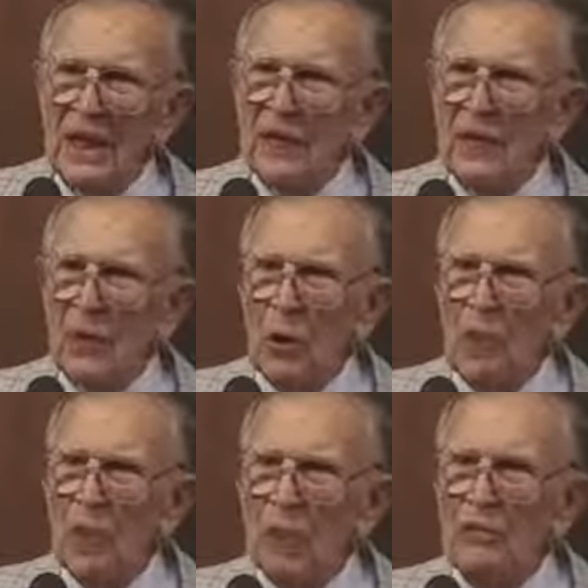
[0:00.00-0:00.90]
If you
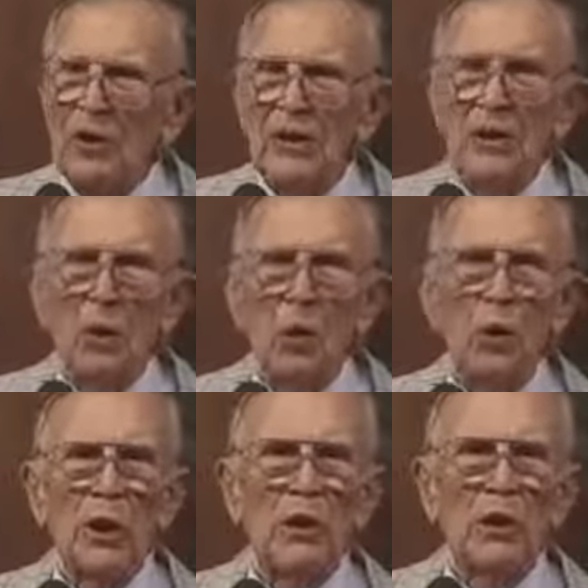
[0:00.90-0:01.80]
don't believe it, you
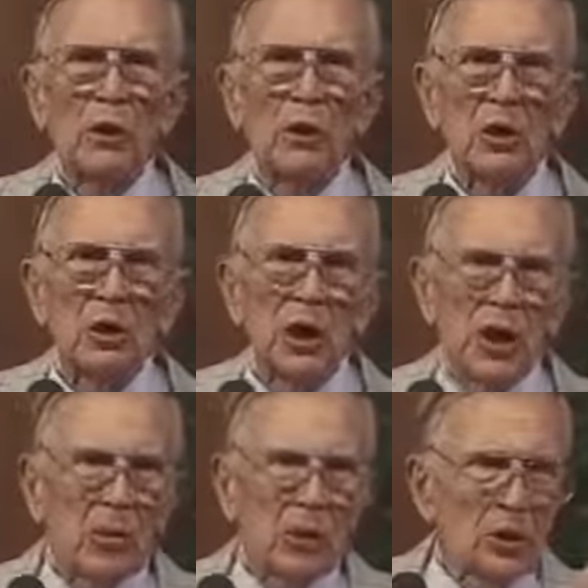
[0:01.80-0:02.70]
go into a
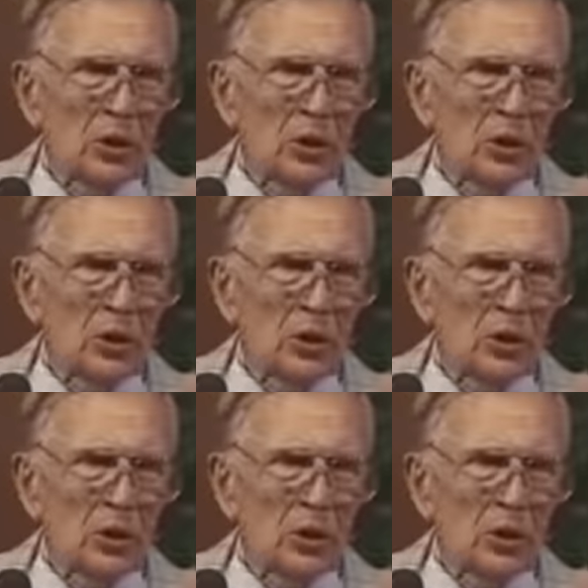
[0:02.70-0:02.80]
liberal